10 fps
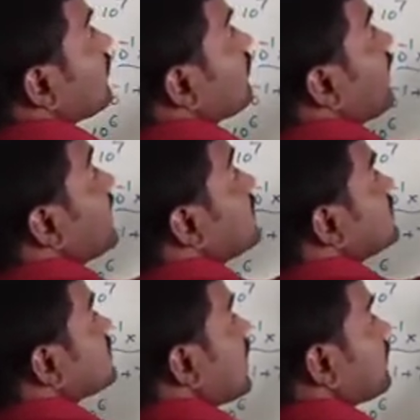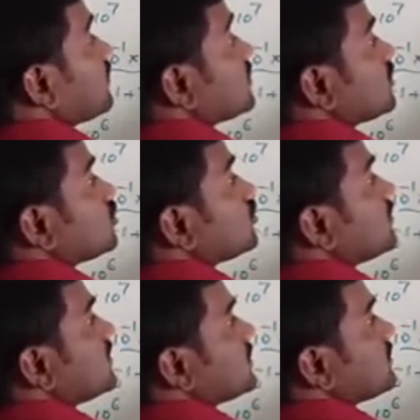5 digits after there should
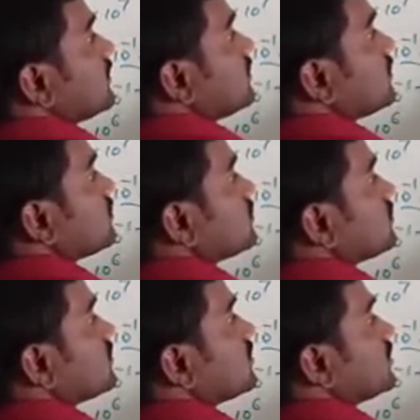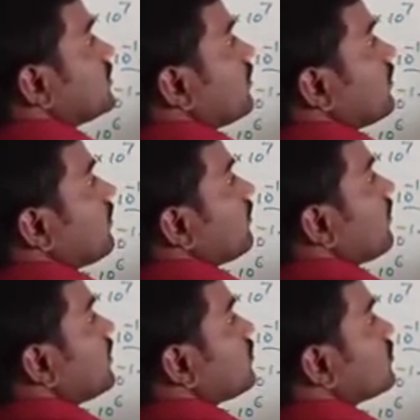be decimal. So 0,
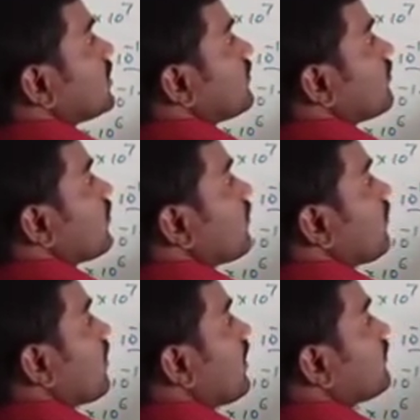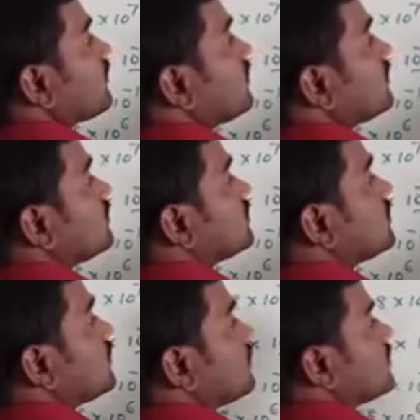1, 2, 3, 4 after
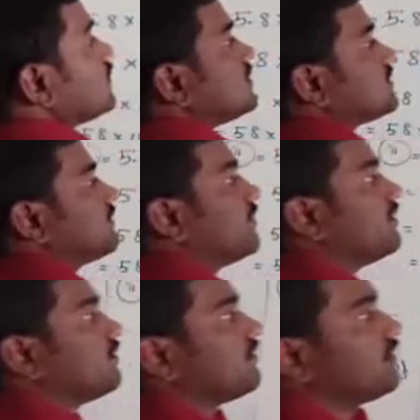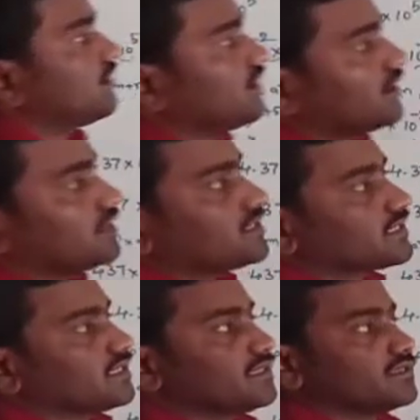0. Simple. Is
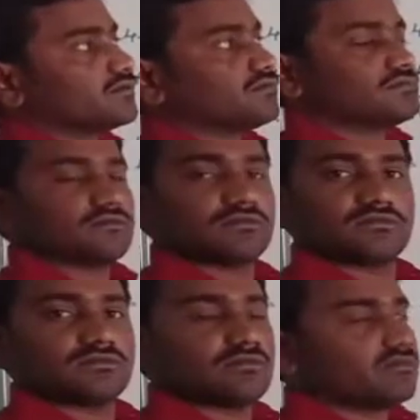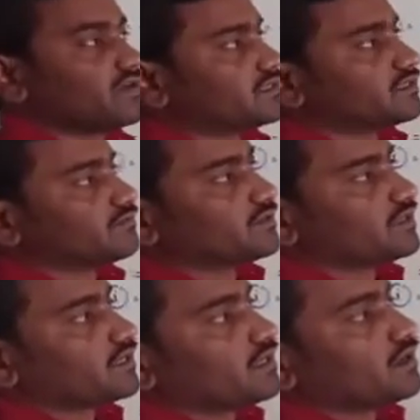it clear now? Very simple
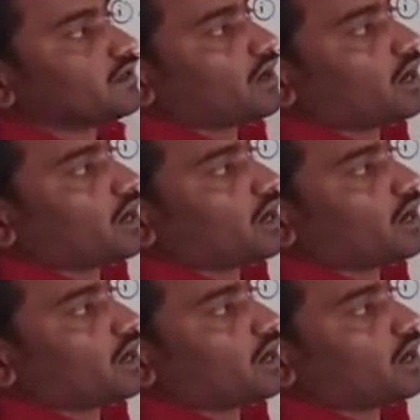that